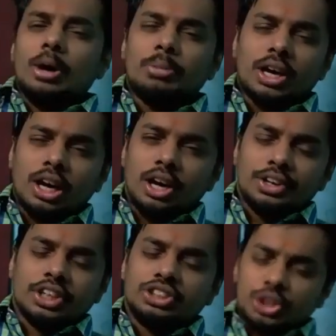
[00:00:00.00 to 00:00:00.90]

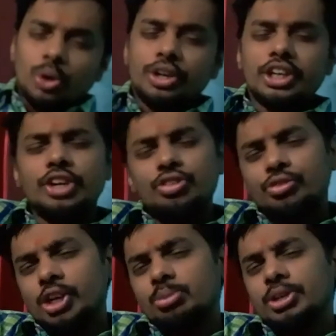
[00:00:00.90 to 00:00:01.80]
Makha, 0 degree
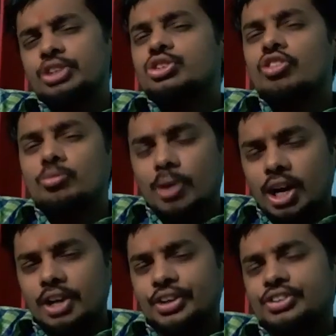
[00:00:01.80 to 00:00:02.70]
15 minutes of
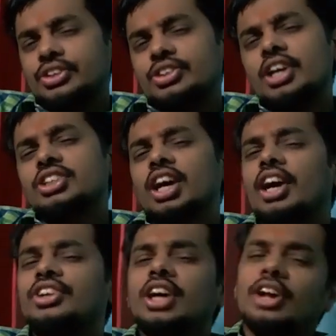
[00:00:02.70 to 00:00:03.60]
Maka Nakshatra is a
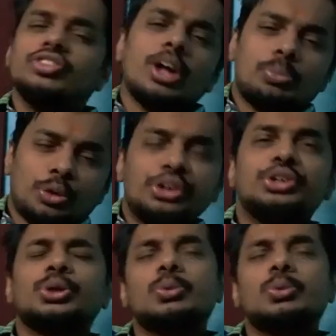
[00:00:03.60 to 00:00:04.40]
Gandhanta point.